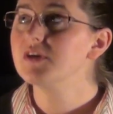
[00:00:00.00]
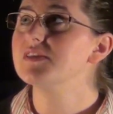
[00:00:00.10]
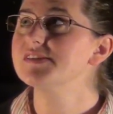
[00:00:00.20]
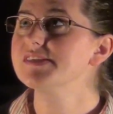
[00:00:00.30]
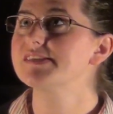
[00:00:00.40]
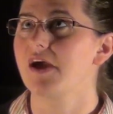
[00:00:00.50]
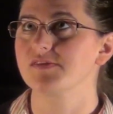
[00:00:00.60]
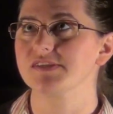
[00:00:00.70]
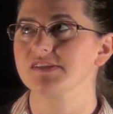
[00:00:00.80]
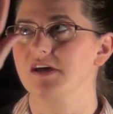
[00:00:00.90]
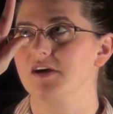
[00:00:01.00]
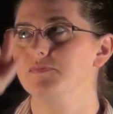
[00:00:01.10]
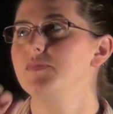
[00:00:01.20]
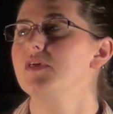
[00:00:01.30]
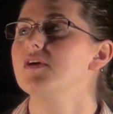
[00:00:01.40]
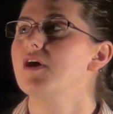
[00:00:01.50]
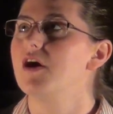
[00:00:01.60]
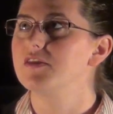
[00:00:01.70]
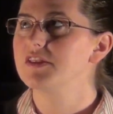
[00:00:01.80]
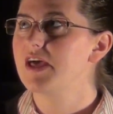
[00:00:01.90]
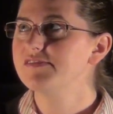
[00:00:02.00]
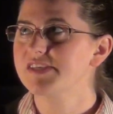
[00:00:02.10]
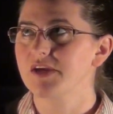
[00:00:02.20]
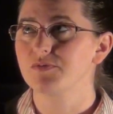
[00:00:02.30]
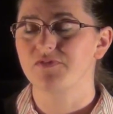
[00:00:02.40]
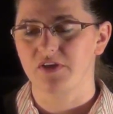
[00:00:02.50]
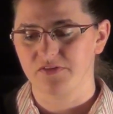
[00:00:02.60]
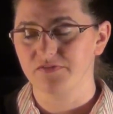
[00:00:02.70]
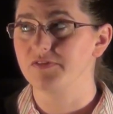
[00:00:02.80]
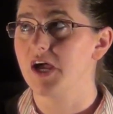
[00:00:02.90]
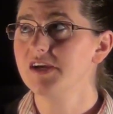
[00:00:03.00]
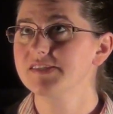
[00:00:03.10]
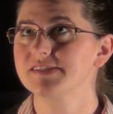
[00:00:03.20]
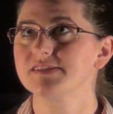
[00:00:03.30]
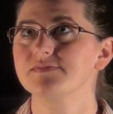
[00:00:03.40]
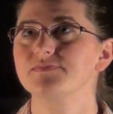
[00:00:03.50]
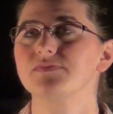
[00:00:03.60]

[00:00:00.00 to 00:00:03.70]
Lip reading: This is Gauss's law. On the left side we've got the flux,